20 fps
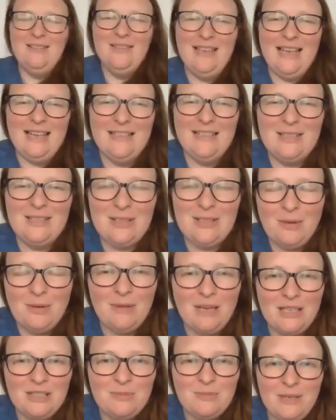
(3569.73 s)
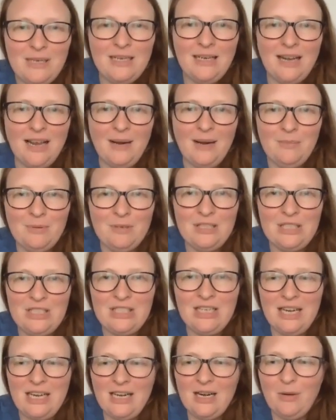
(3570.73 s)
again so much, Pete. I
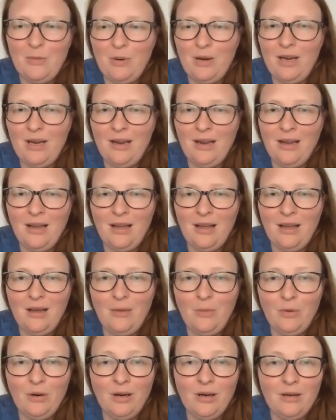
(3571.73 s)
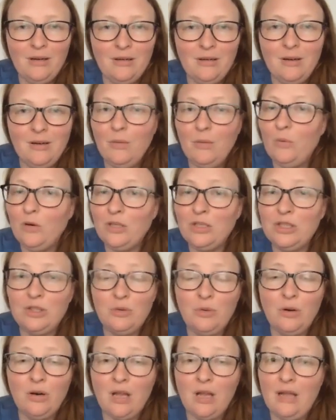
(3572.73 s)
appreciate it. We're
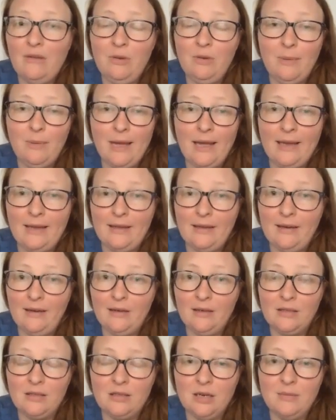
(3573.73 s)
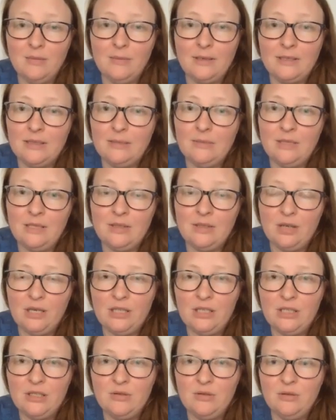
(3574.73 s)
sure to have you back here to talk about some of these
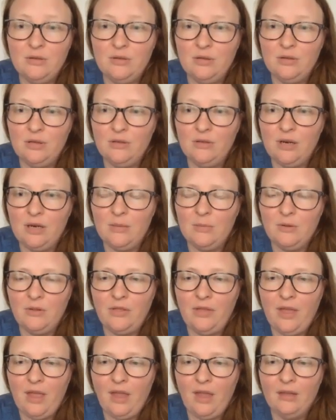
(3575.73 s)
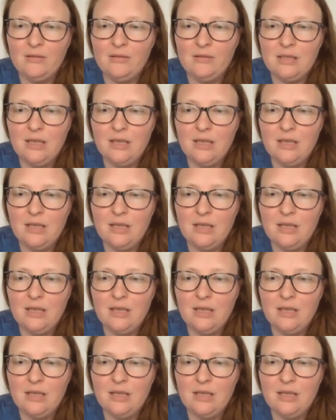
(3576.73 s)
Granges who are doing incredible things.